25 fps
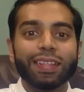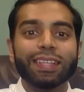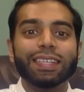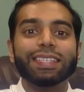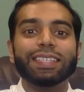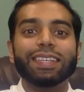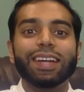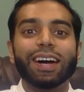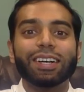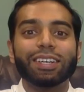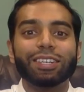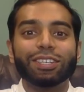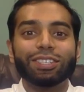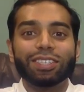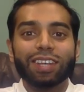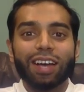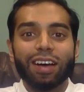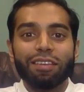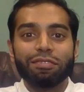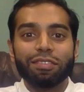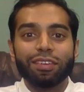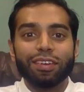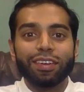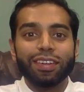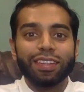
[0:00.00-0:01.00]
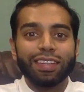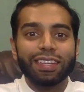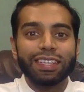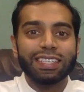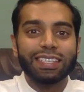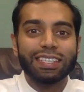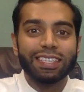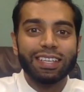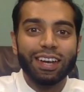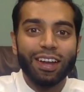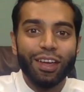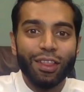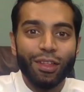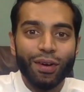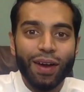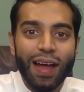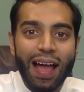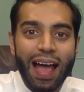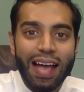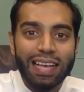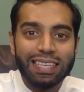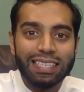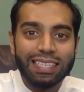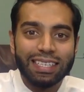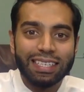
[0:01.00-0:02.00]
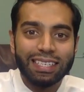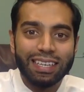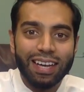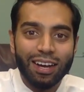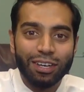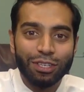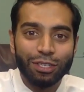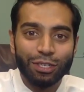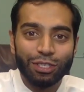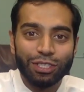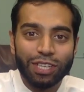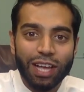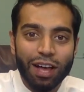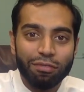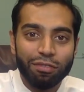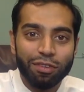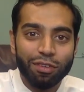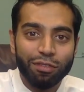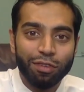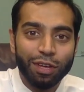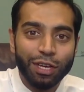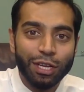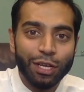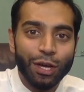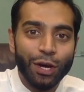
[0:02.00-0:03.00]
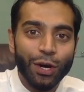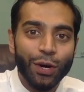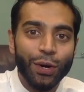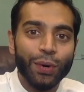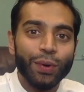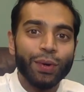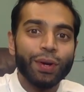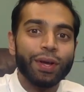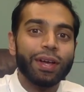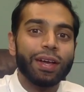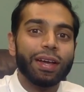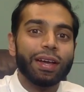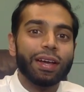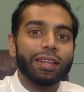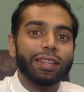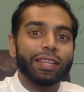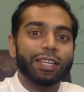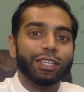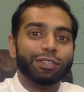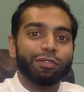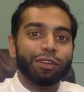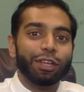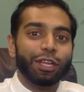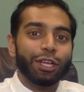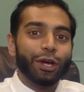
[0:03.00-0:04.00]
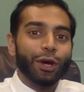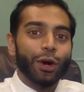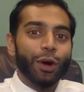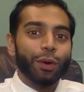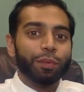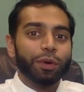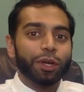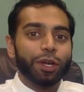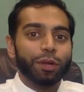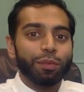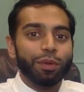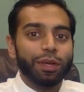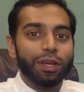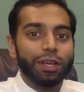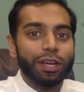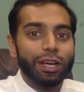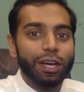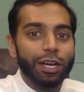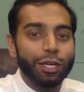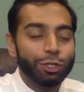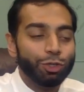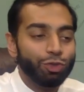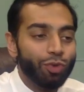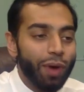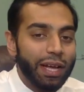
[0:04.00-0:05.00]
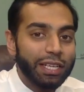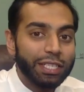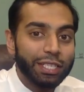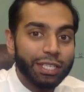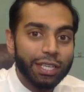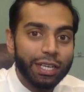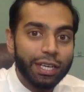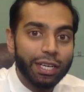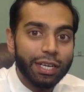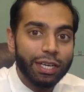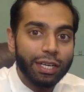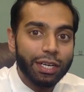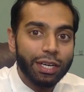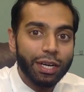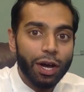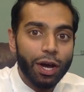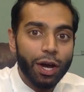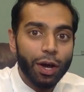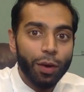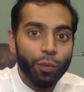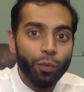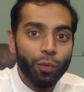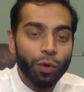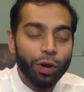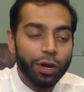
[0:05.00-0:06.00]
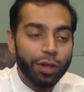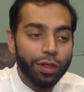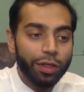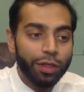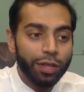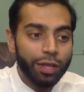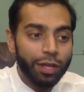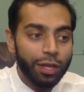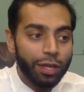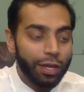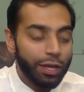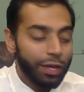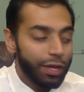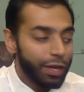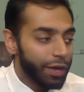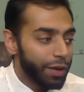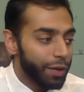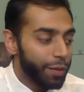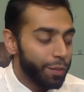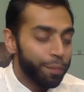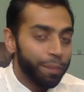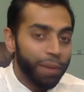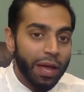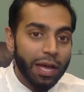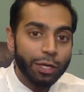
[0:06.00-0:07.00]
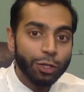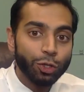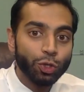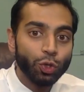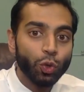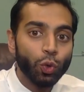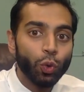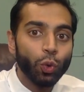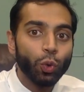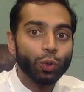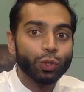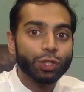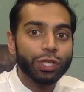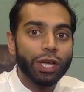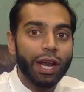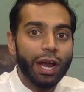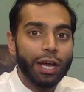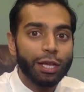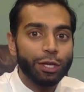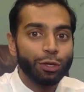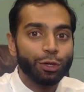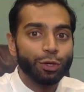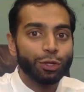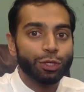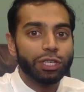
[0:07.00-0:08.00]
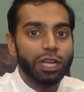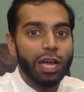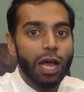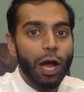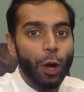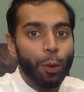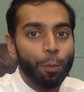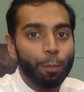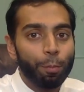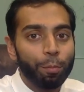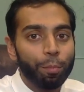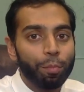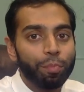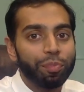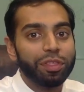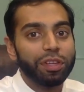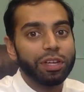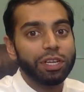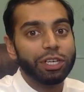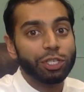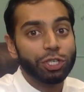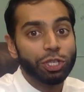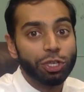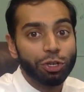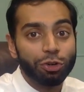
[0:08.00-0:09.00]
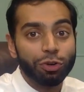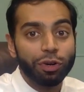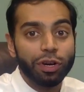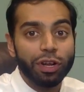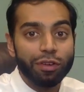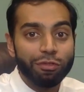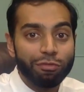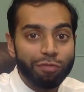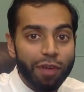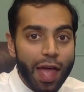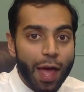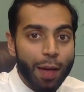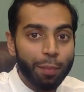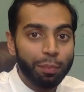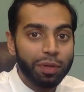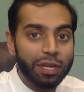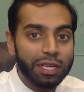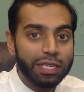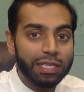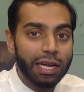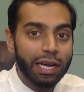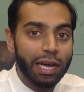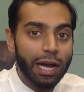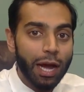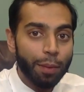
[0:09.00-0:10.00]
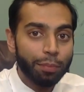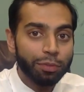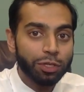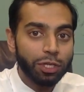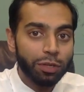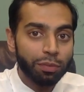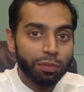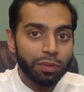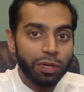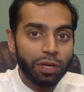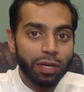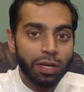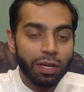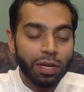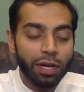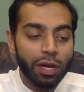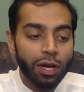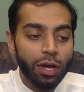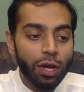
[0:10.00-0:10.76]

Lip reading: this is Dr. Safi, and this is another Ask Dr. Safi video. In this video, I'm going to be addressing one of the main tools that I use to help the children and families that come to me